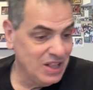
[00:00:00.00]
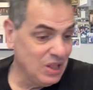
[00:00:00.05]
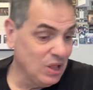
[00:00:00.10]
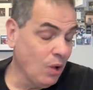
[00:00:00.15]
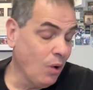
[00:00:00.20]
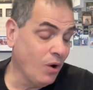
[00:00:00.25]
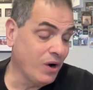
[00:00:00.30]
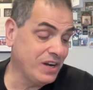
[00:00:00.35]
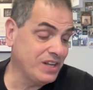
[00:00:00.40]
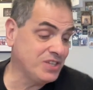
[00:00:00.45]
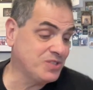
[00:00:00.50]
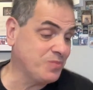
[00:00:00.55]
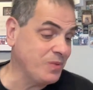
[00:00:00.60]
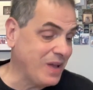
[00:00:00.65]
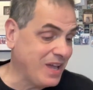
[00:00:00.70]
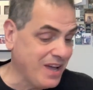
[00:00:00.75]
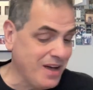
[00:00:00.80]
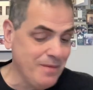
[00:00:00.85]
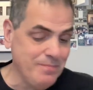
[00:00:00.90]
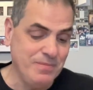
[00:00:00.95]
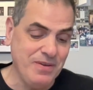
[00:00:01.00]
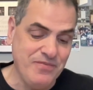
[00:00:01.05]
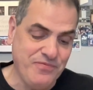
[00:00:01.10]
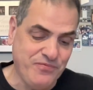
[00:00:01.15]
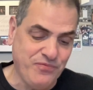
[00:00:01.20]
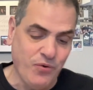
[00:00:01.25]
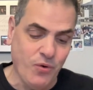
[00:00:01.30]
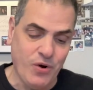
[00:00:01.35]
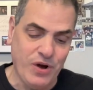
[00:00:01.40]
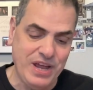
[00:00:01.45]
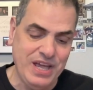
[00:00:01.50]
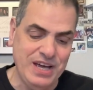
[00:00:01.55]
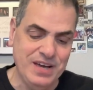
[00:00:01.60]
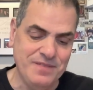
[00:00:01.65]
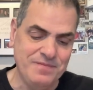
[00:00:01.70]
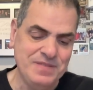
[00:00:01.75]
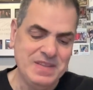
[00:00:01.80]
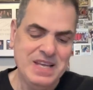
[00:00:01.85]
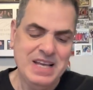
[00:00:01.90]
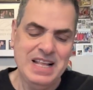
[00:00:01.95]
Lord, as we come before
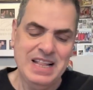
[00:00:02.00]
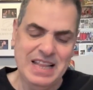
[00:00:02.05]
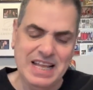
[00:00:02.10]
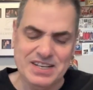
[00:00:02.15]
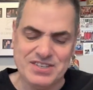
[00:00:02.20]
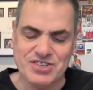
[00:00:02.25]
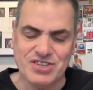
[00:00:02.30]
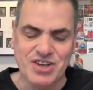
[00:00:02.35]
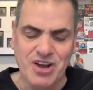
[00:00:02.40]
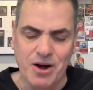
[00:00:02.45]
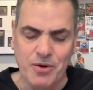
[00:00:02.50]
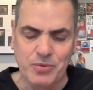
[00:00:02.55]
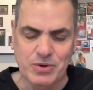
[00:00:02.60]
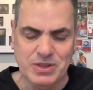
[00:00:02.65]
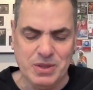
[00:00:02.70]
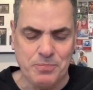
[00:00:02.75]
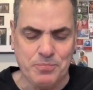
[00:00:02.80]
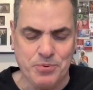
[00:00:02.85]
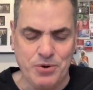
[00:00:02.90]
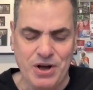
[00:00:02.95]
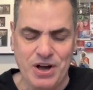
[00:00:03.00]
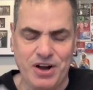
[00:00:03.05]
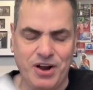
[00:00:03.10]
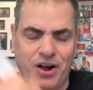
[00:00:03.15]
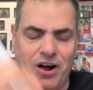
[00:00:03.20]
you, let's start with the prayer